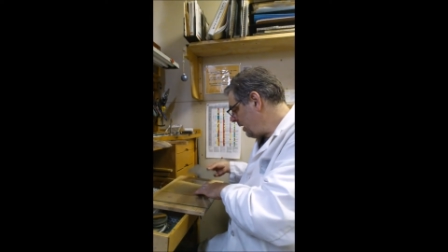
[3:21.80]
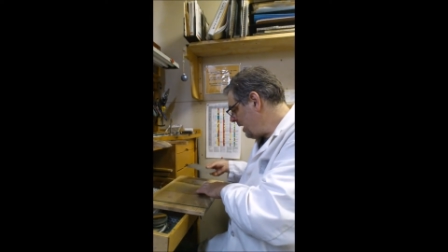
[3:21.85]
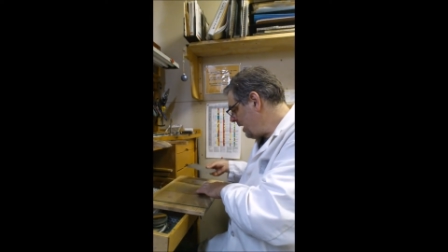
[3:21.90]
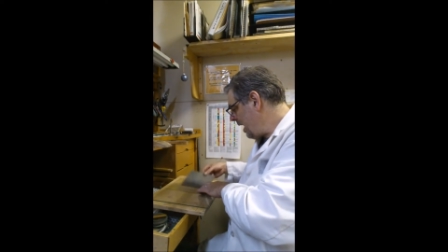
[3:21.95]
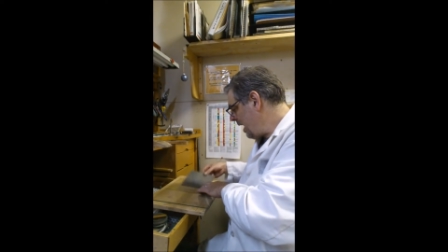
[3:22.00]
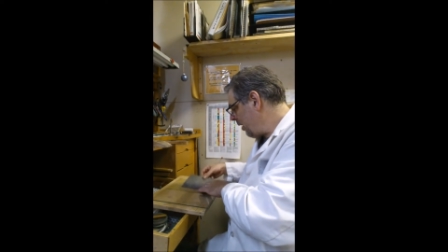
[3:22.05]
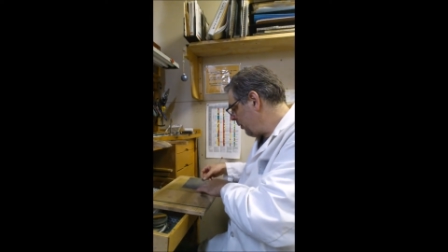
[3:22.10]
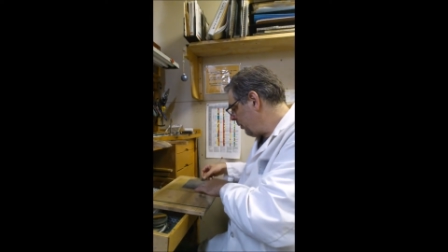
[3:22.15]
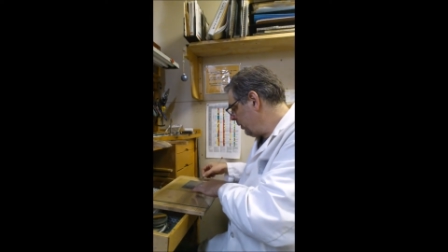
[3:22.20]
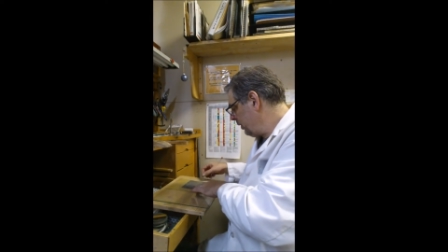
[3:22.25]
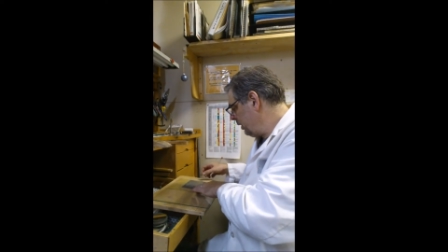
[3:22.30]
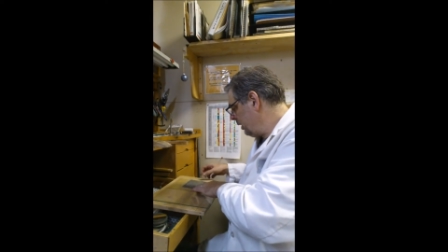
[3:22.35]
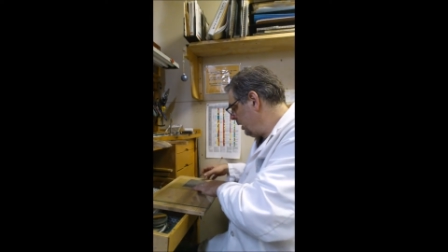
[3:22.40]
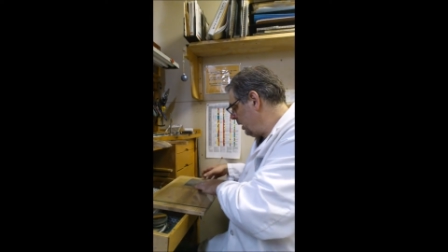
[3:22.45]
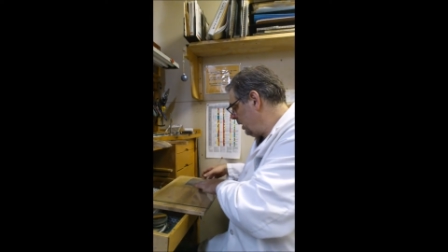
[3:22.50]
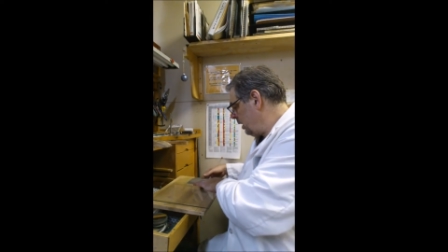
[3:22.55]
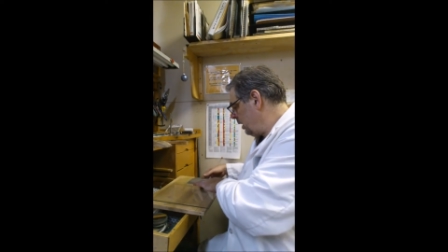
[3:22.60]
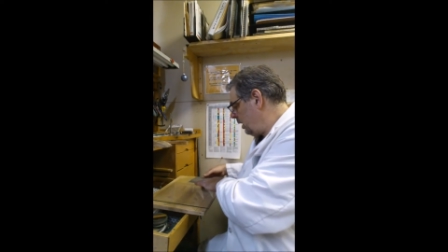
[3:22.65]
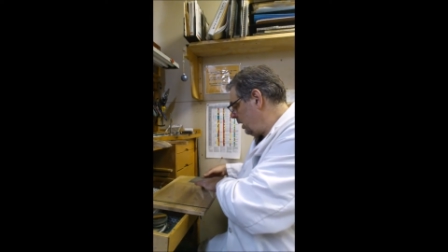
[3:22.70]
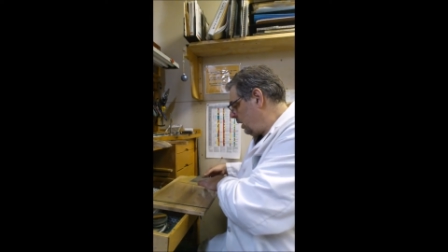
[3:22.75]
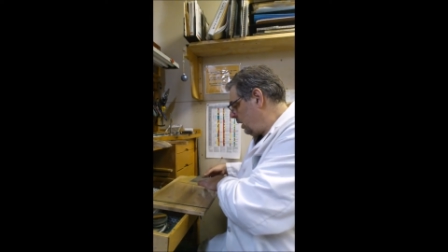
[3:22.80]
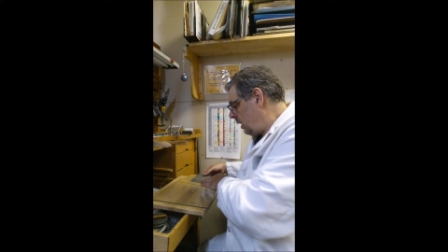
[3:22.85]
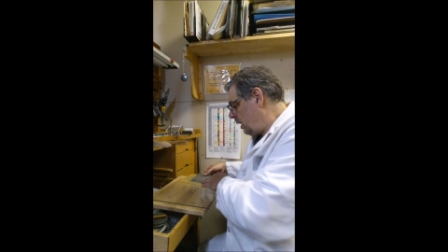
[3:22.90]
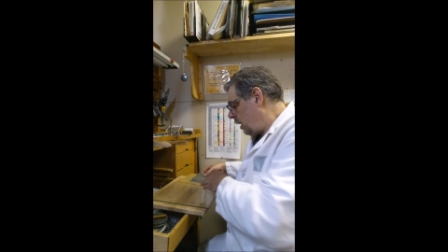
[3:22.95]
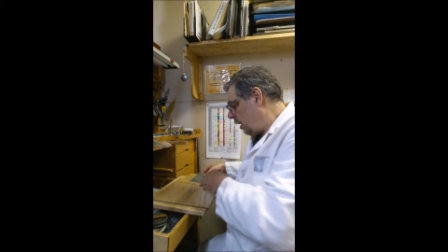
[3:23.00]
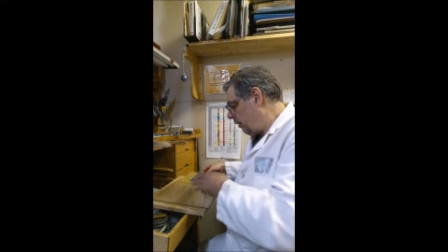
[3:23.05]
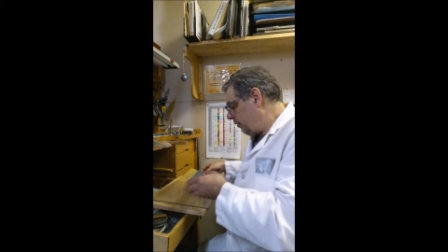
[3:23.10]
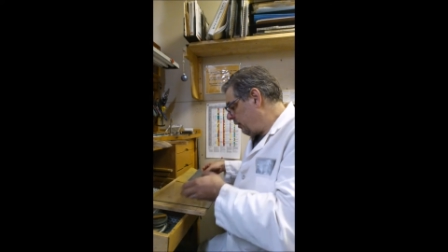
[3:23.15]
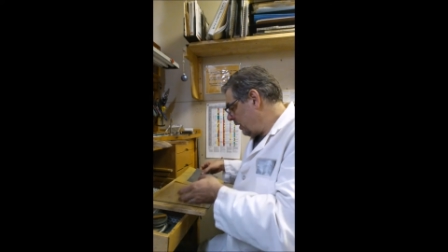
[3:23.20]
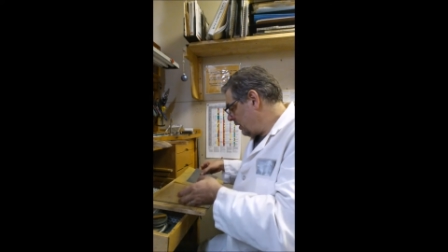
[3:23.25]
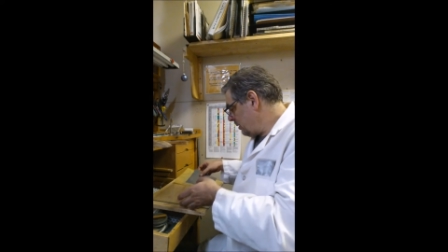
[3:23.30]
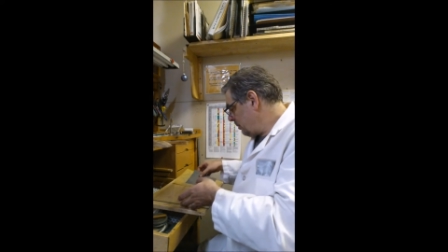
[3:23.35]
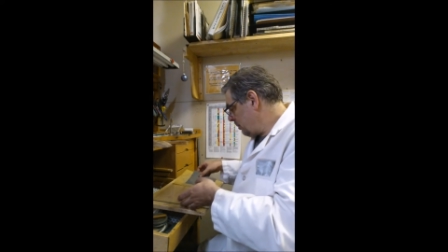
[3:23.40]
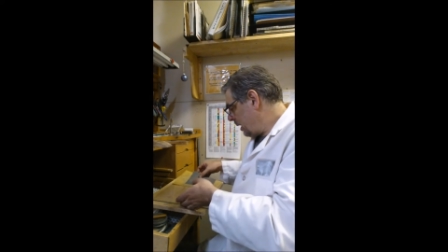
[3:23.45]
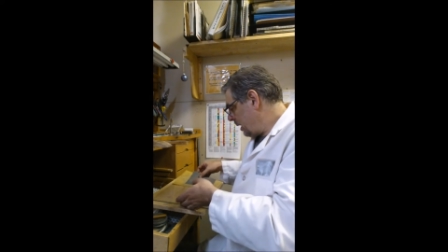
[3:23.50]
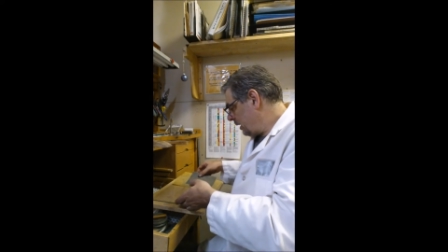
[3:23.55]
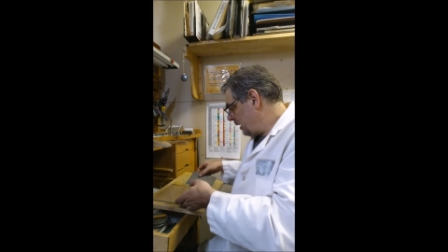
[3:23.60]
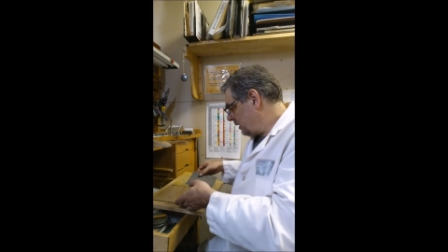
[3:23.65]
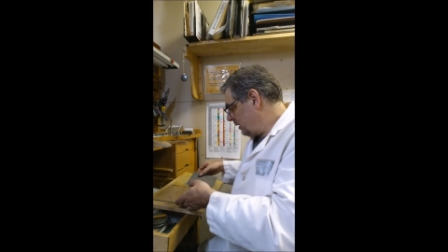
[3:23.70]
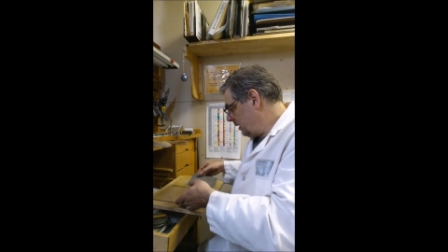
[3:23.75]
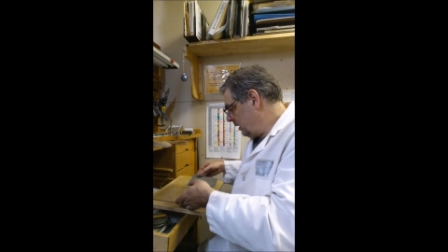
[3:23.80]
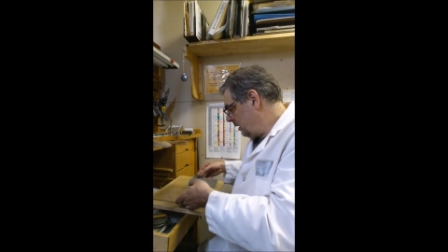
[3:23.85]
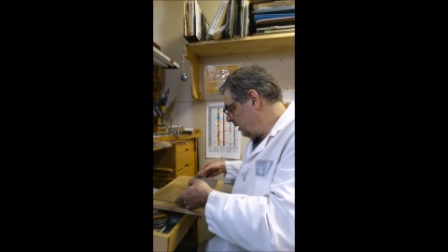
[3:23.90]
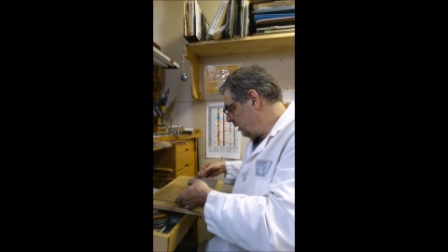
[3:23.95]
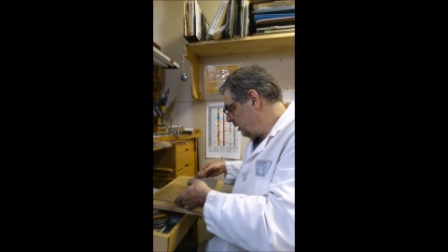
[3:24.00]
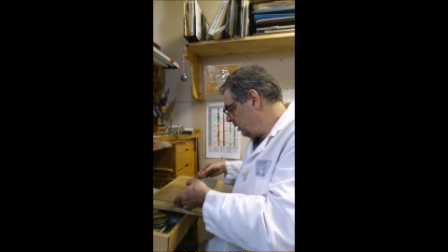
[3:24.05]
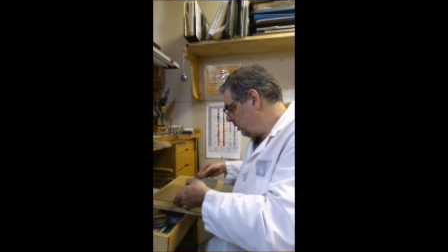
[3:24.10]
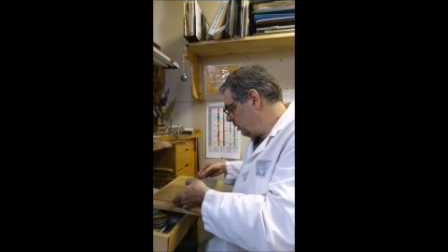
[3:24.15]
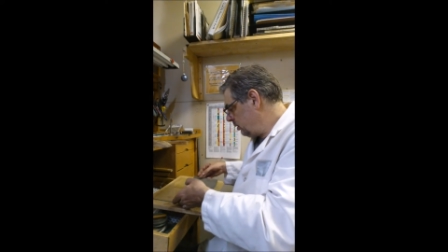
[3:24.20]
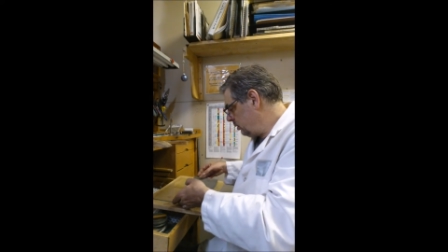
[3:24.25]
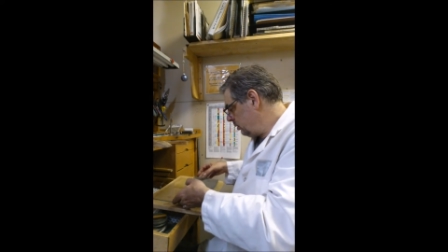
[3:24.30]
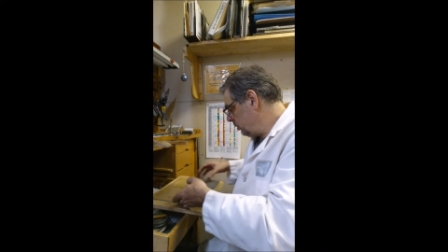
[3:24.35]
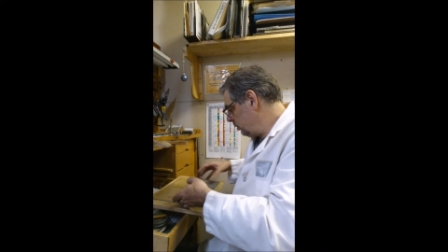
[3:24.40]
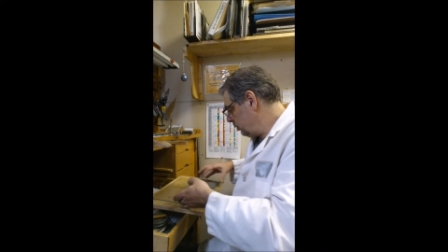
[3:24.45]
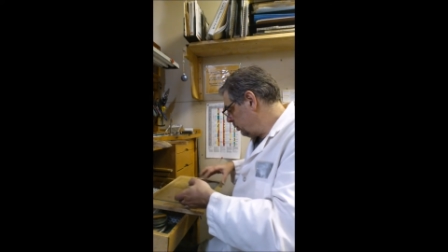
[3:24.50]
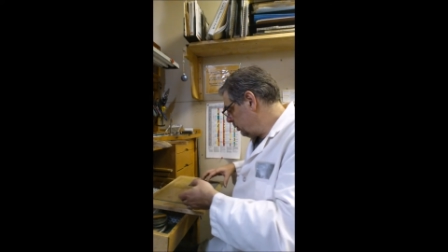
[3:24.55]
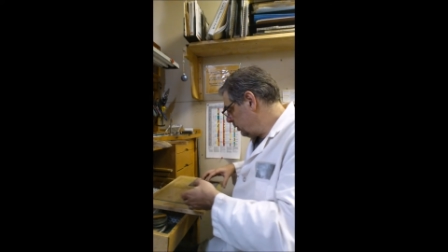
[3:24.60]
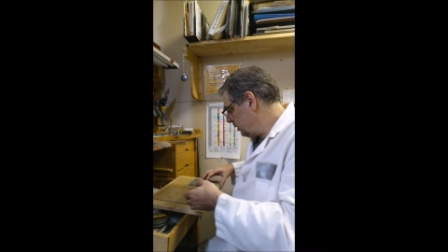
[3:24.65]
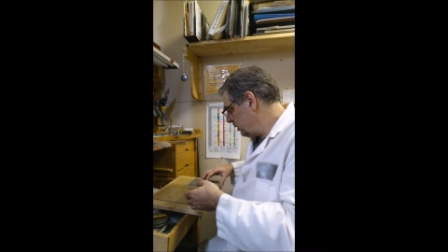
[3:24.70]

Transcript: Now, a friend of mine who